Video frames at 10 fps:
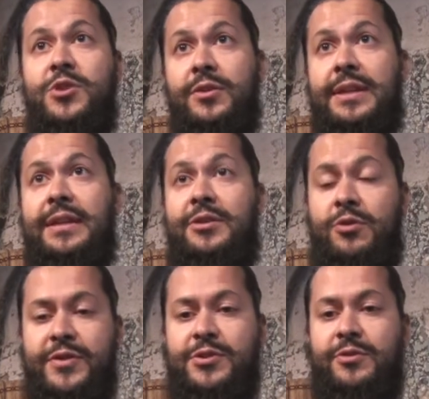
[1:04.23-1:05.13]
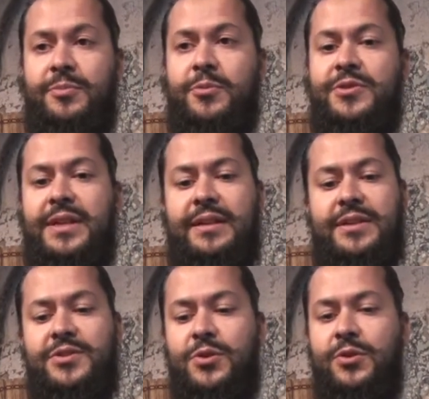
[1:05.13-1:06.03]
of Joel and Ellie and their original
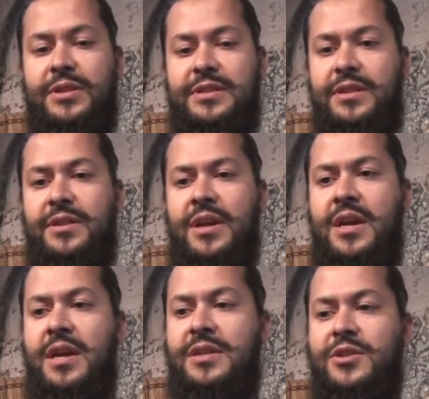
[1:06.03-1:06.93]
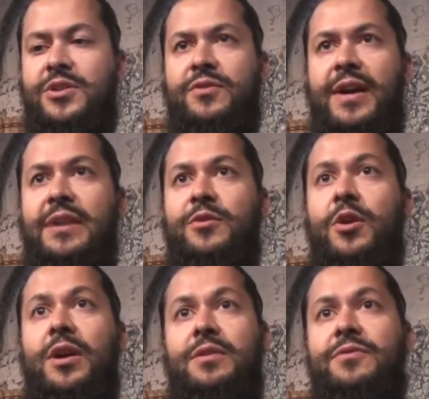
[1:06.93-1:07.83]
personalities. Joel is a
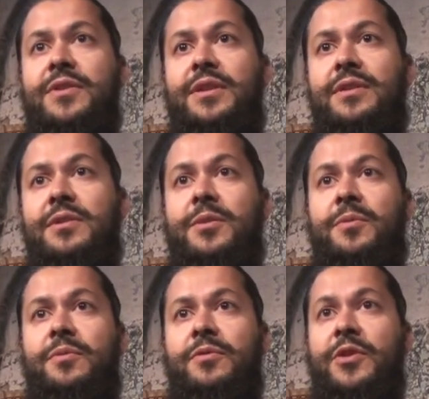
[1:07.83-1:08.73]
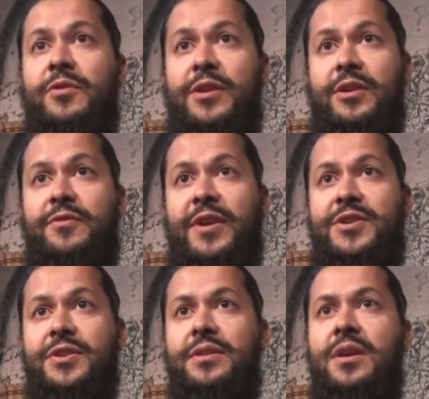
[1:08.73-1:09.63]
survivor of the fungal
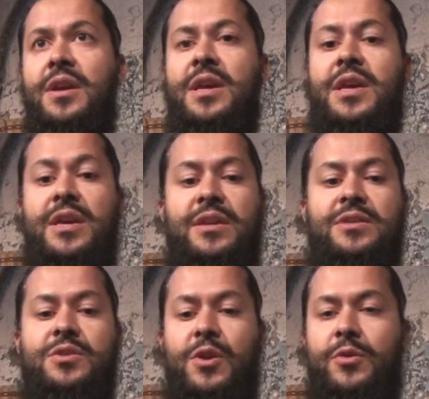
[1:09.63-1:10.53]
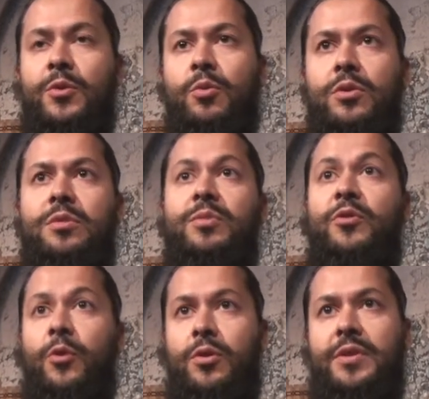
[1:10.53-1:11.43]
infection. He's known the world
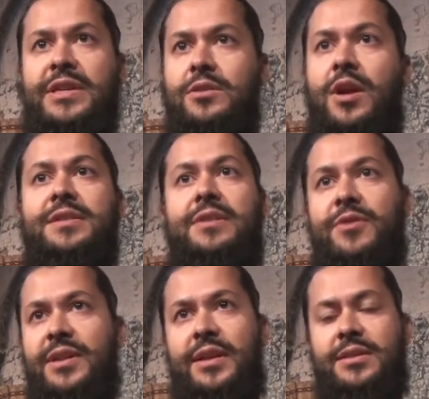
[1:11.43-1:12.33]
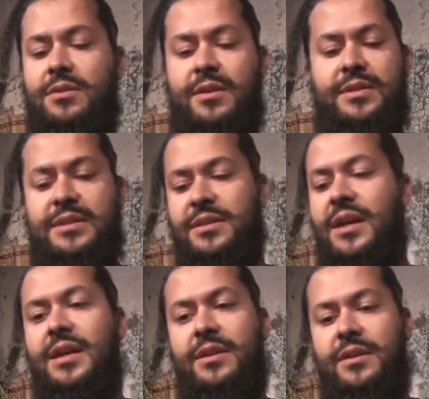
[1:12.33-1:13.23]
before. He's lost everything. He's lost his
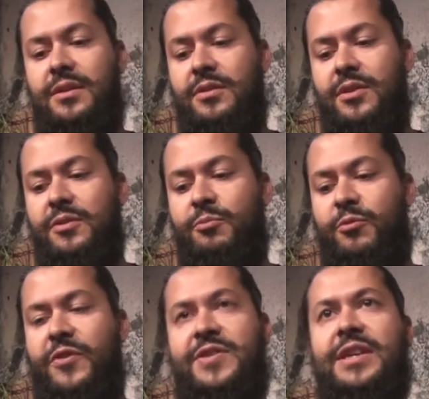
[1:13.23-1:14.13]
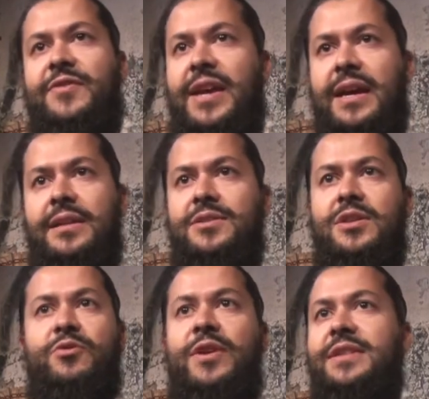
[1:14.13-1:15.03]
life, the previous life he had. He's
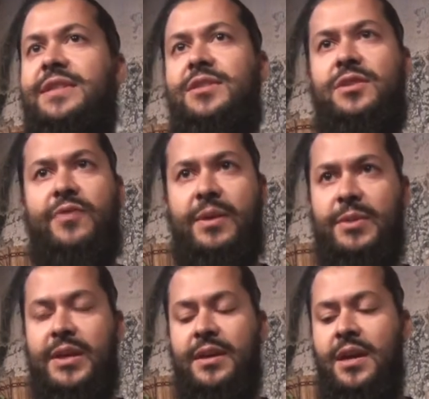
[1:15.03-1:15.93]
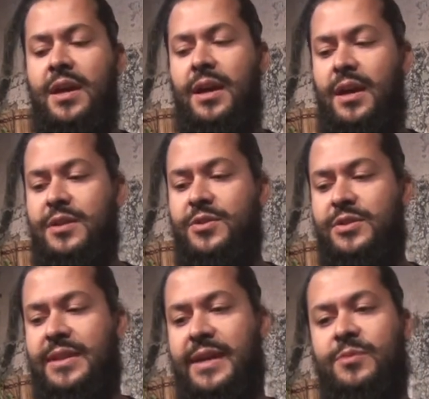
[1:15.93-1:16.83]
lost friends. He's lost family. So
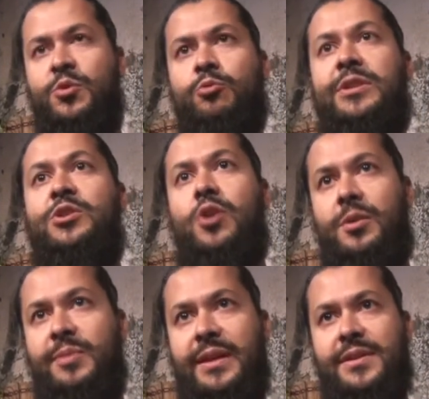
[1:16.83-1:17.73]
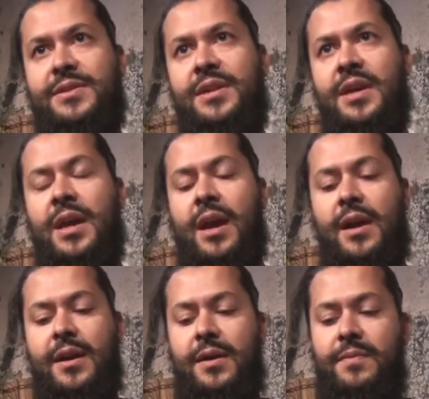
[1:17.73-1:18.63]
it's taken him to a really dark place.
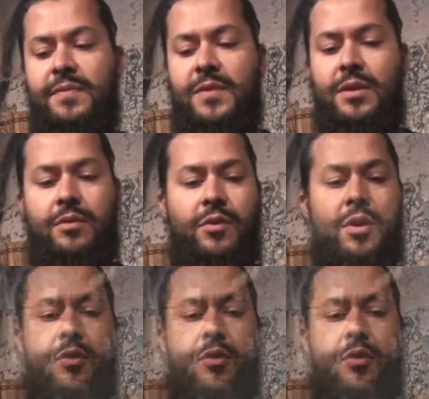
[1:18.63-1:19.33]
There